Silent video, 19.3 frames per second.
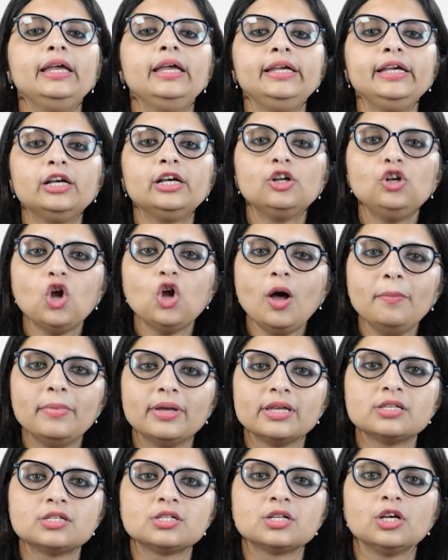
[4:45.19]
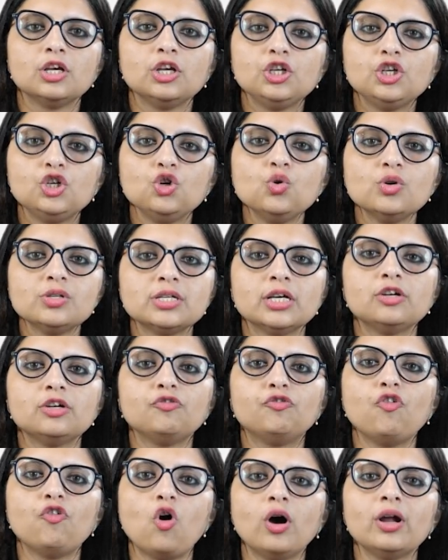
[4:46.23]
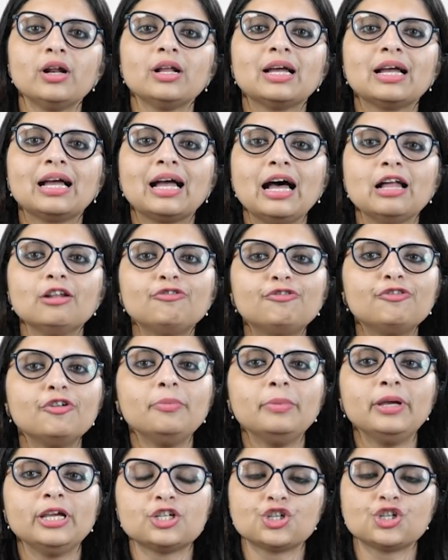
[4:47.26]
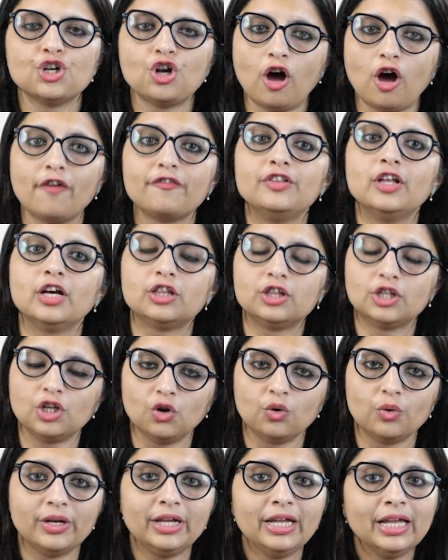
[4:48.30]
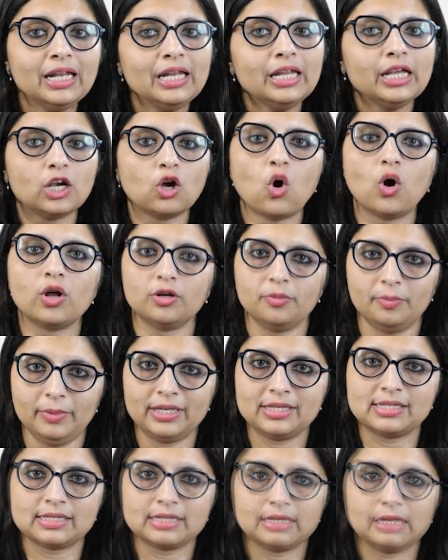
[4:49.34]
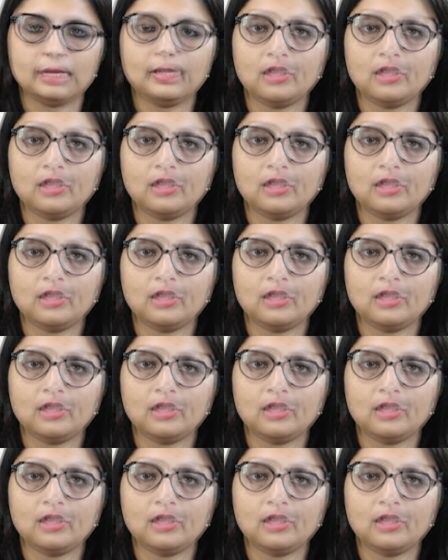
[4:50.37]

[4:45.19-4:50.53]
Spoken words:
Economists use it for confirmation of the theory in economics.